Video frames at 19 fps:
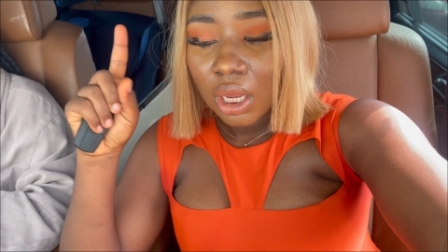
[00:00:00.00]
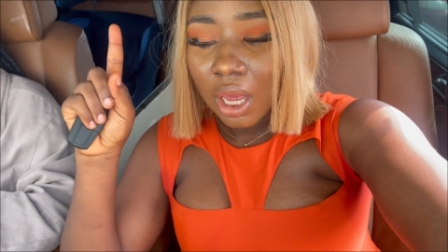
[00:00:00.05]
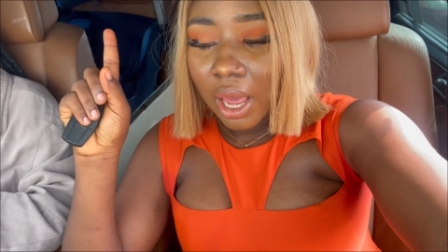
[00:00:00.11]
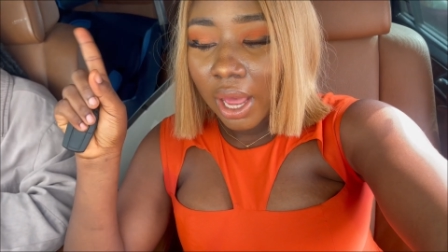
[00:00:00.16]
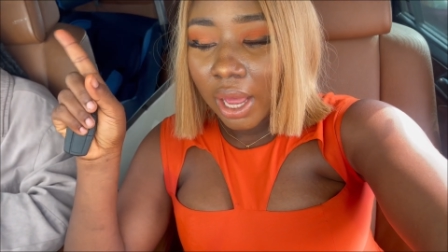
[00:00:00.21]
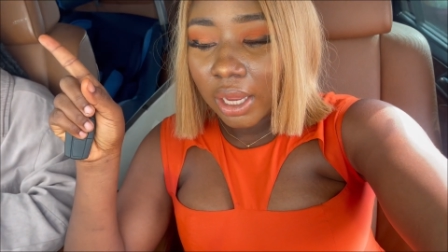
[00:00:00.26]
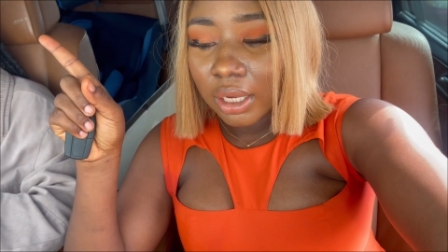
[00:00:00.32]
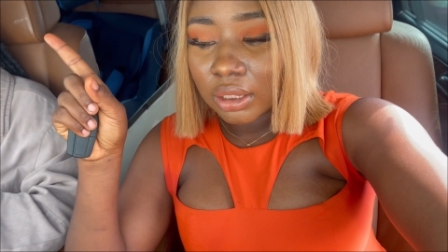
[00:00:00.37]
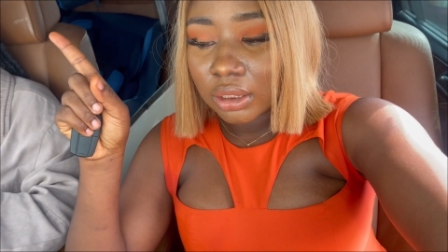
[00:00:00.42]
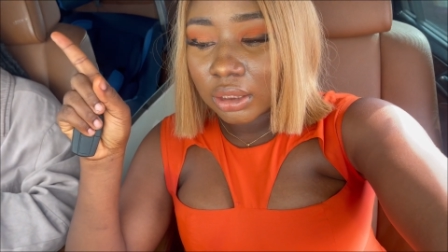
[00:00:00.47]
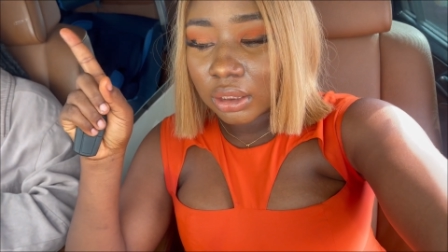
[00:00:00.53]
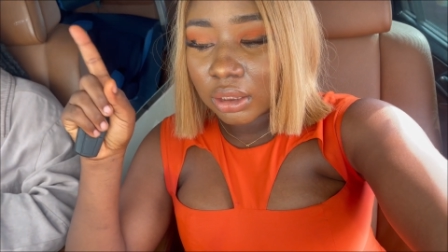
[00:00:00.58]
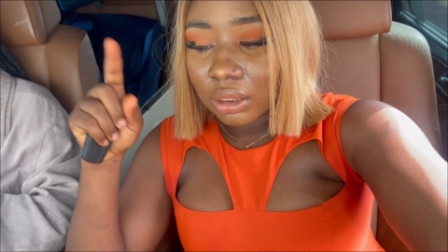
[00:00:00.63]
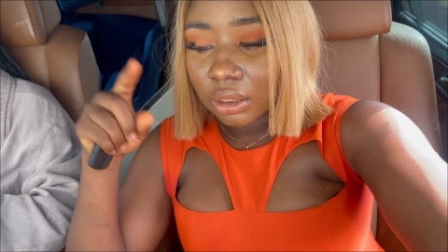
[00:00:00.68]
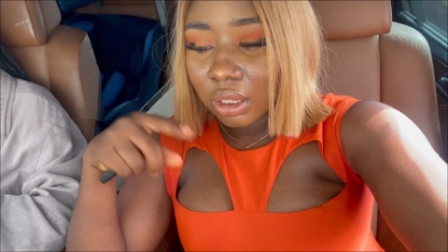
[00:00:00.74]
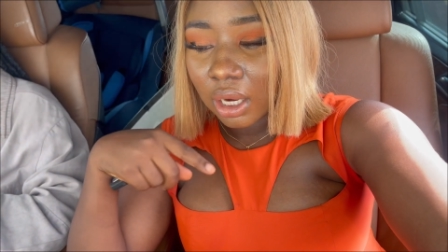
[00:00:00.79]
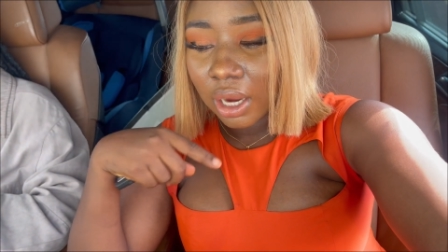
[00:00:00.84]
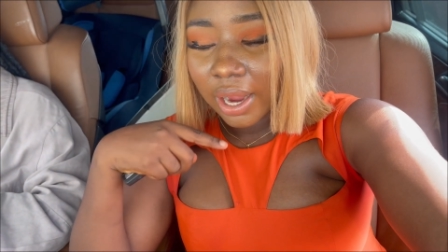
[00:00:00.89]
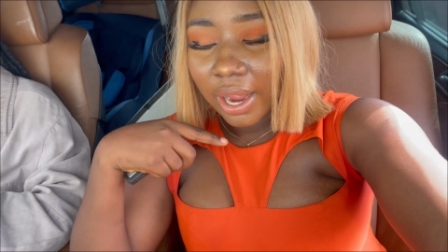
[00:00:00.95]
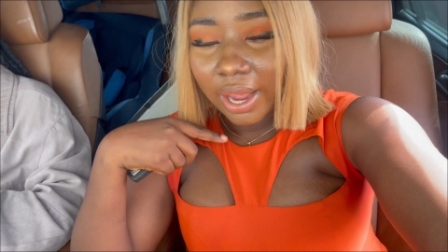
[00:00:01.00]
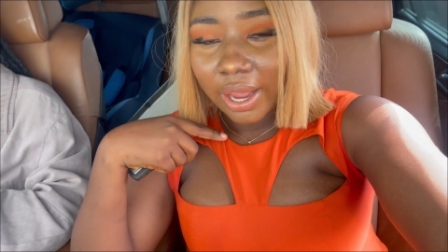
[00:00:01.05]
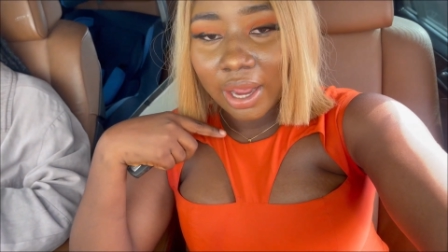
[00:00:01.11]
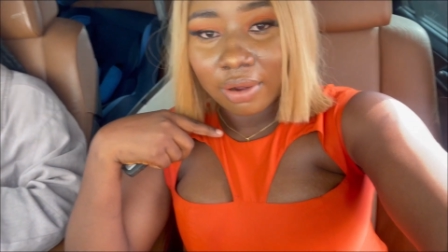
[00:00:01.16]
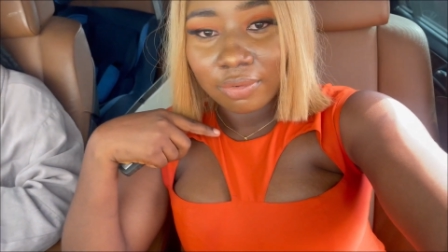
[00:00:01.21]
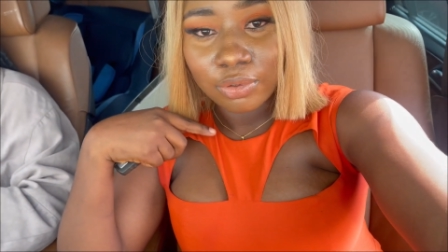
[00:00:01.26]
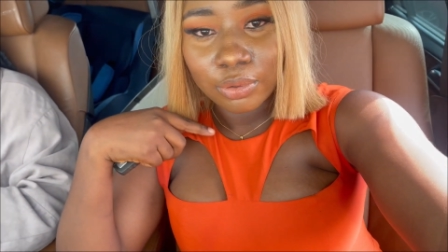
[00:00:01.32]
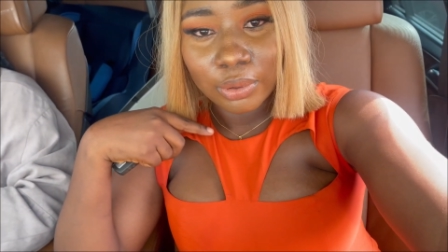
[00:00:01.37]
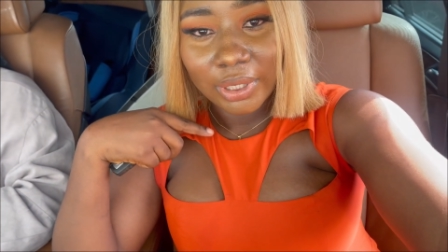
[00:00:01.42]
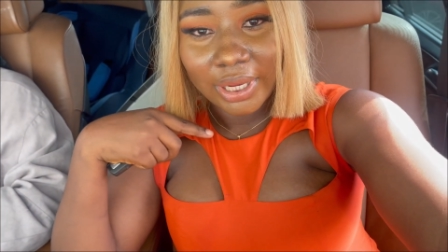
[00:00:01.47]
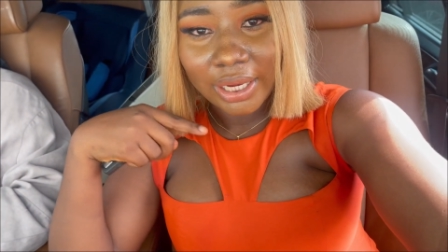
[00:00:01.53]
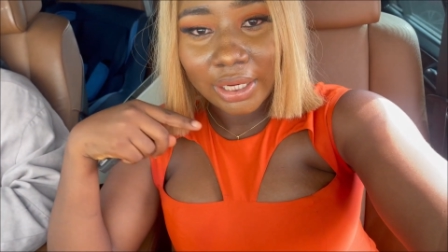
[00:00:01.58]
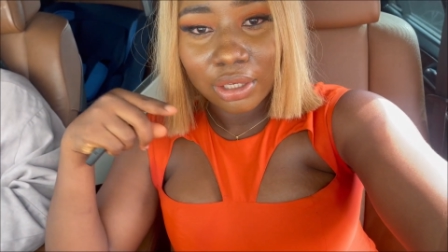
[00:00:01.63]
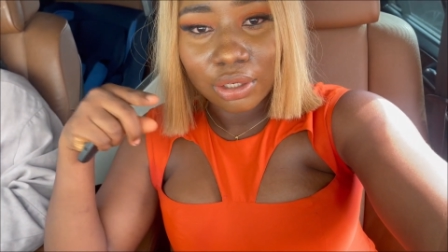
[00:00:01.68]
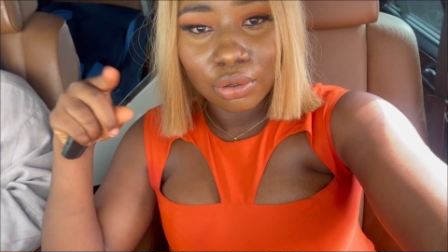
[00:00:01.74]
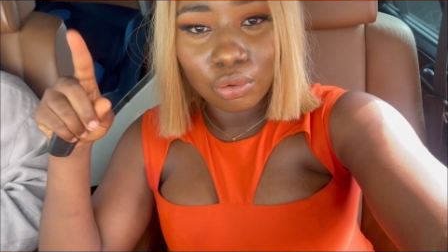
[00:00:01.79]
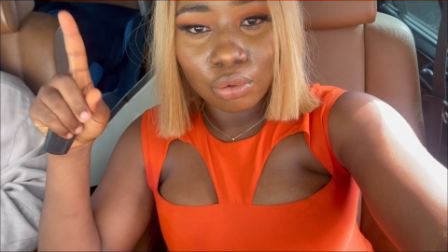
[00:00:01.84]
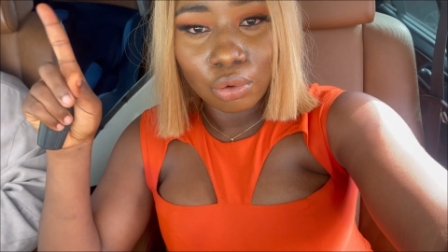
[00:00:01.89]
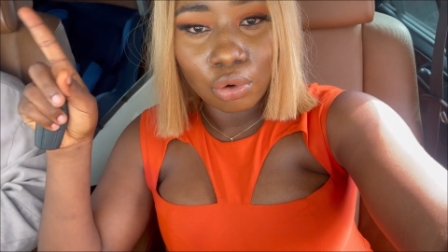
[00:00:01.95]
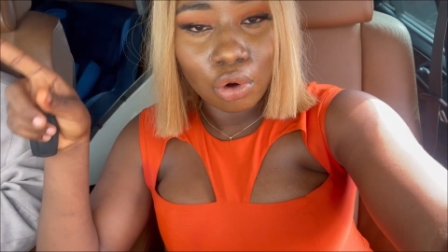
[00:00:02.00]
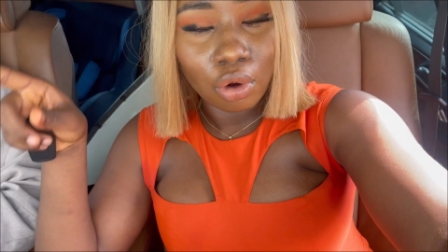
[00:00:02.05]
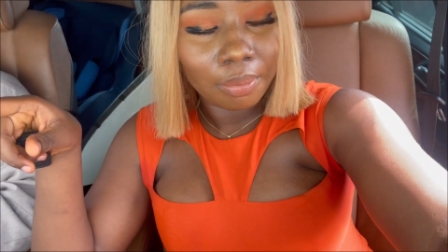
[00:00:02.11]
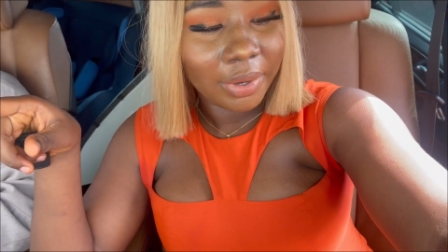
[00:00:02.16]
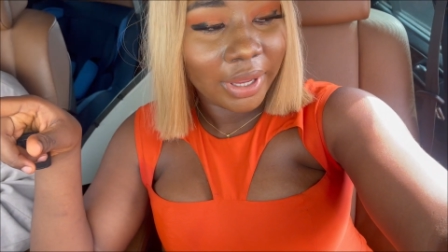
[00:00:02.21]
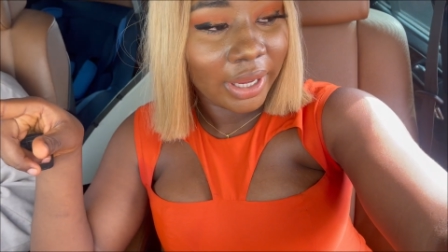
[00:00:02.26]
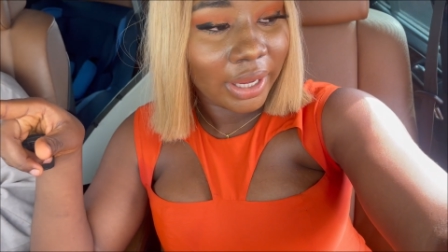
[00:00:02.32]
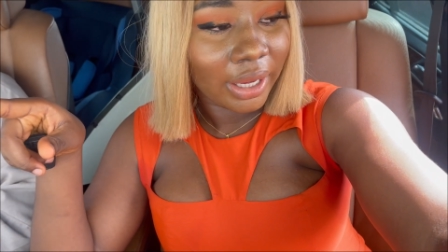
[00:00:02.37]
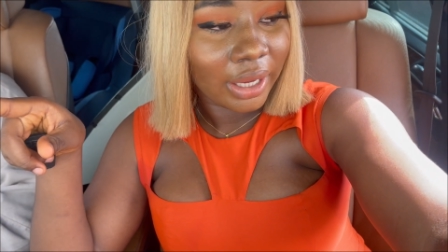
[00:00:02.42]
and i have to like you know come here